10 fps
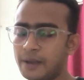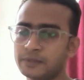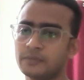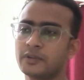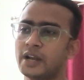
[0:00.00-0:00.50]

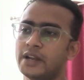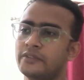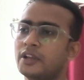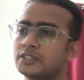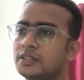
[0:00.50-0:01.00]
have some
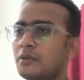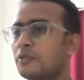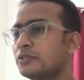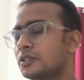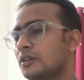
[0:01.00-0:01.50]
clarification
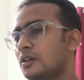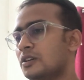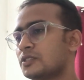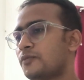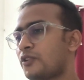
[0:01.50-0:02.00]
about
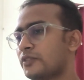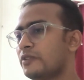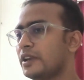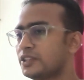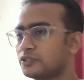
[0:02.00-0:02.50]

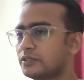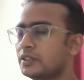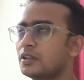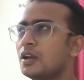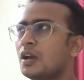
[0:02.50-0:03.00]
Spotify
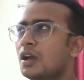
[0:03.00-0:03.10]
restaurant.